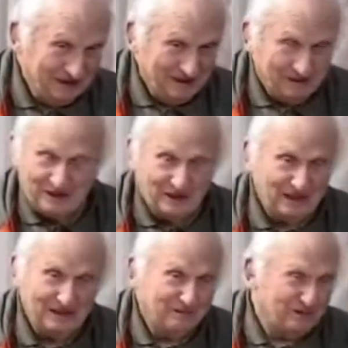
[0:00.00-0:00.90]
They didn't
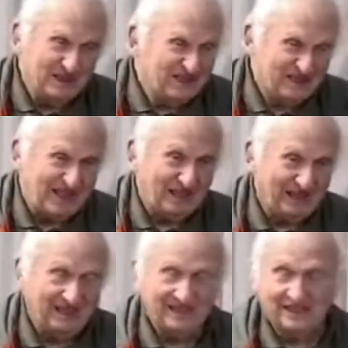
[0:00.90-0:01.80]
like to resell
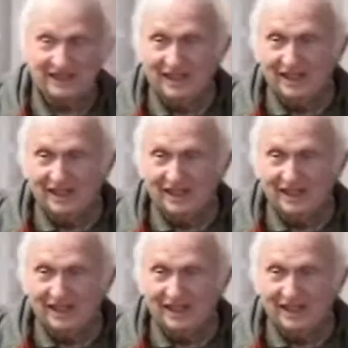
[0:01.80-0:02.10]
anything.